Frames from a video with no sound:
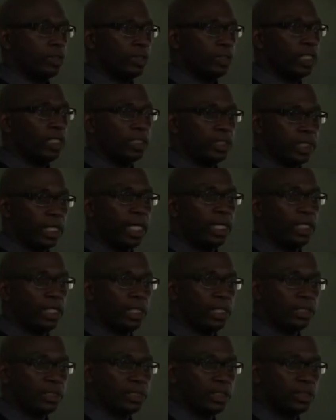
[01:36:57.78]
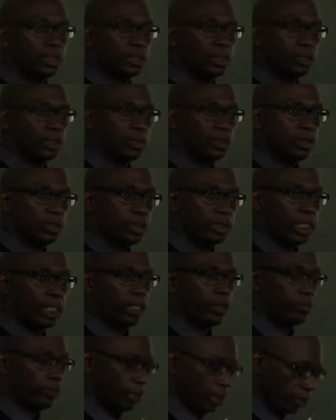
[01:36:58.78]
data analysis
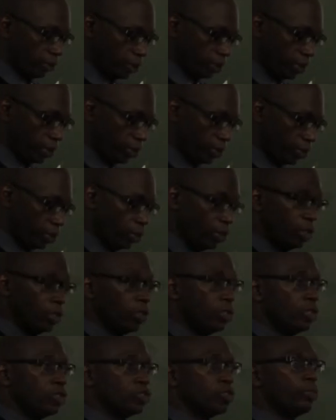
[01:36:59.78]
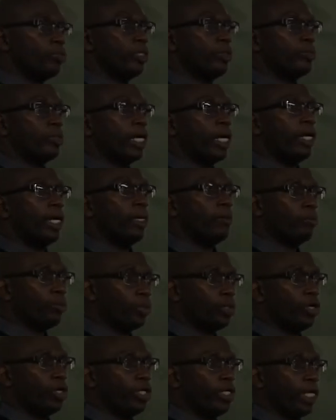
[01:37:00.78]
taking place there. So people are
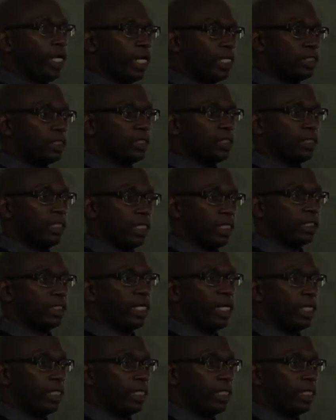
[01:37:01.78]
employed as data